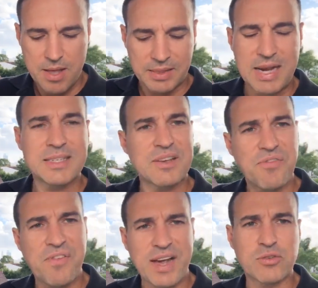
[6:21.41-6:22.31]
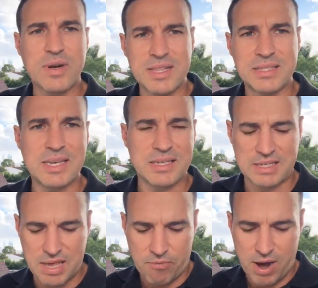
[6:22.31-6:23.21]
Lenders are factoring this
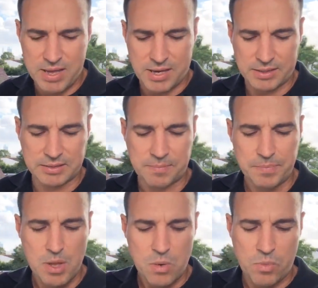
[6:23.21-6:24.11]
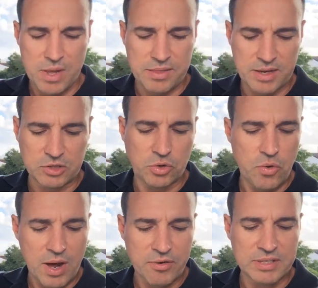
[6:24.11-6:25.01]
into their rate cuts, with
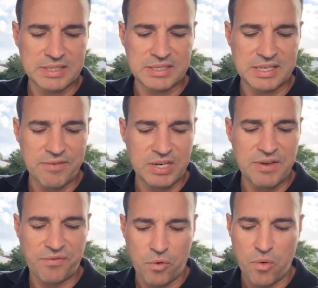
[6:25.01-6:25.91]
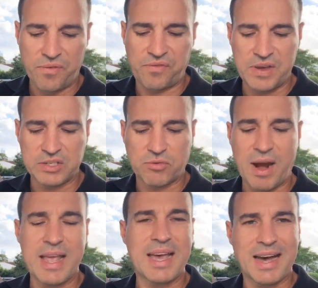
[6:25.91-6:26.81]
274 fixed
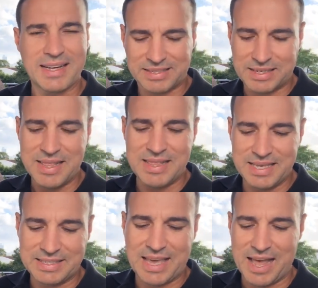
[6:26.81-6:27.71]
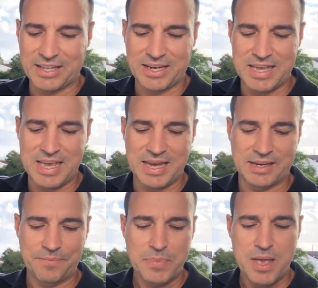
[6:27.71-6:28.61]
rate cuts this calendar
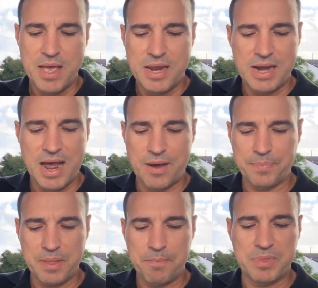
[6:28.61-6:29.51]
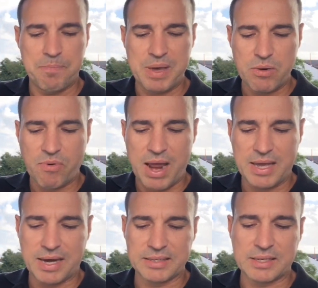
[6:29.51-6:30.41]
year. Now, the bigger
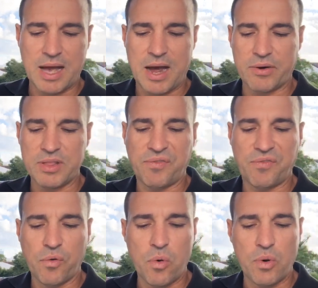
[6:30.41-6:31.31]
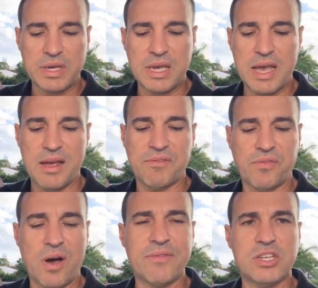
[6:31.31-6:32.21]
rate cuts are in the 4-year and
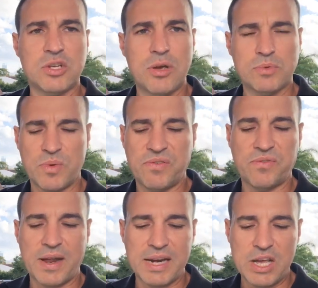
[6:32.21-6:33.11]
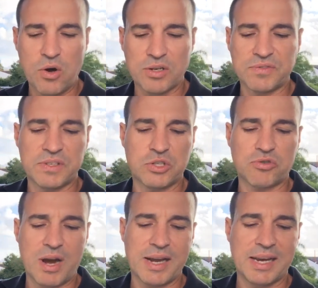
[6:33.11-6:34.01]
5-year terms, with funding costs for
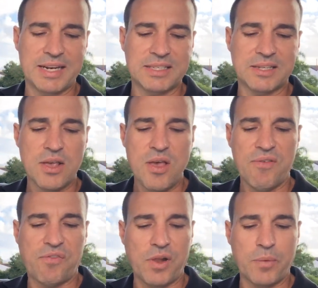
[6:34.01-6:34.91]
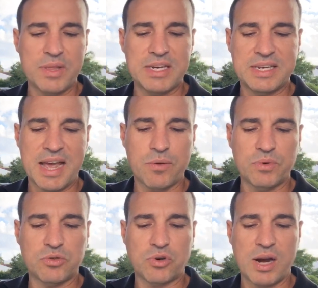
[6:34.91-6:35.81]
Australian lenders following the
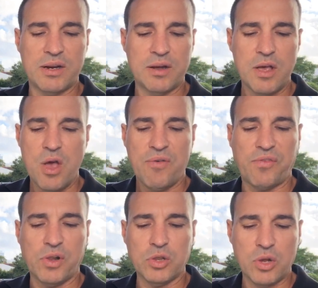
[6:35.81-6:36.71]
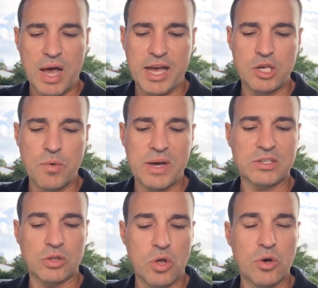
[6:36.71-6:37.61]
downward trend for
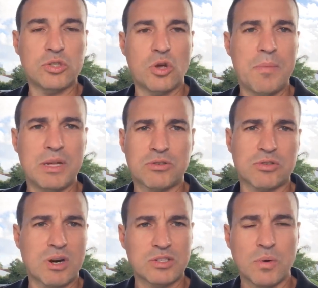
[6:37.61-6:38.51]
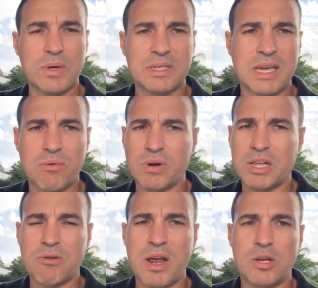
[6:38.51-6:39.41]
US longer term interest rates. So once again,
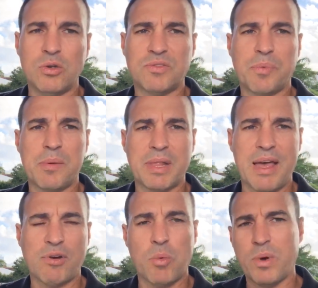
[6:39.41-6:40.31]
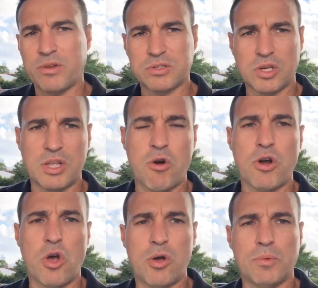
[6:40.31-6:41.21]
really great news for people that have, whether it's like their
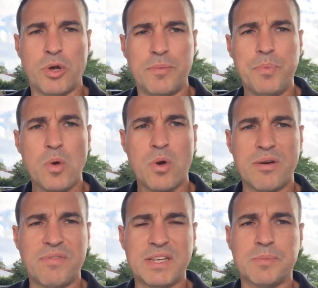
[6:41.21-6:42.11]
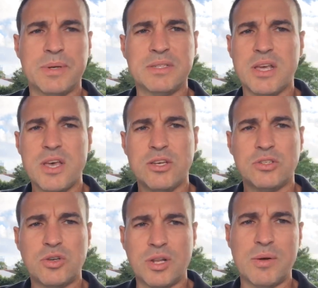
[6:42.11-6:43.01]
own home loan or investments,
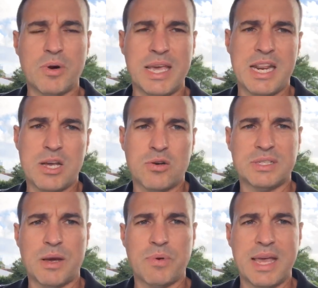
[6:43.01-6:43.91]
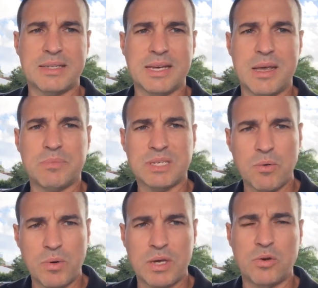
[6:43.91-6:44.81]
certainly want to get in contact with our team, see
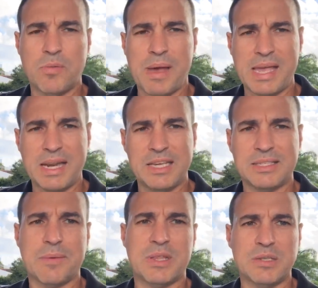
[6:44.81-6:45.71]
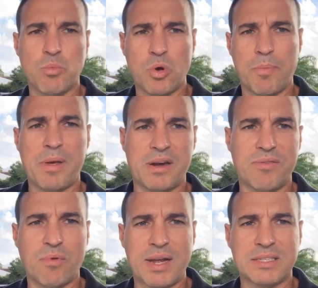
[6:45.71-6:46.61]
what we can do about getting you some of these more
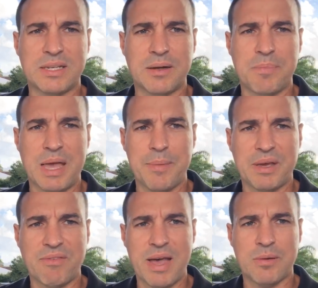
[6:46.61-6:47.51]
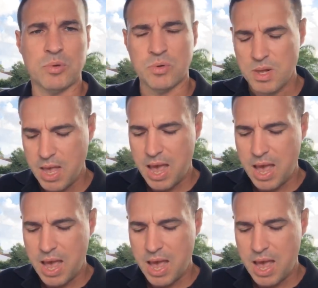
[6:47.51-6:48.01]
competitive rates that are becoming available